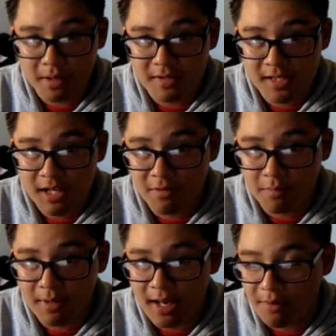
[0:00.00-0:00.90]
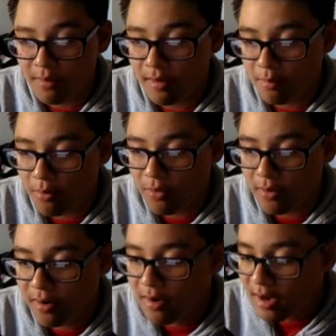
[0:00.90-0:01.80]
personally would be like one of the
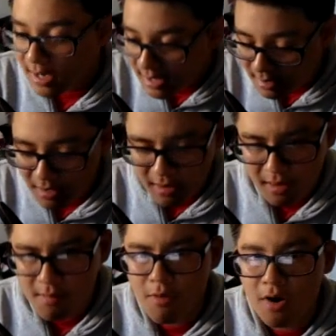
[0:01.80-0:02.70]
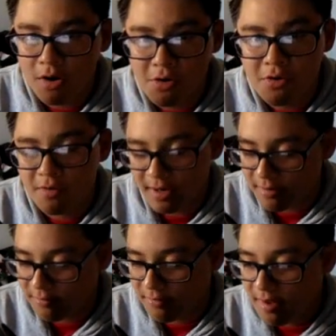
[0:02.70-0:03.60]
more
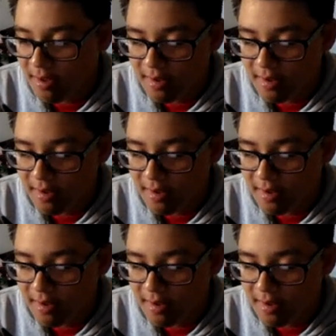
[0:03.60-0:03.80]
lucrative,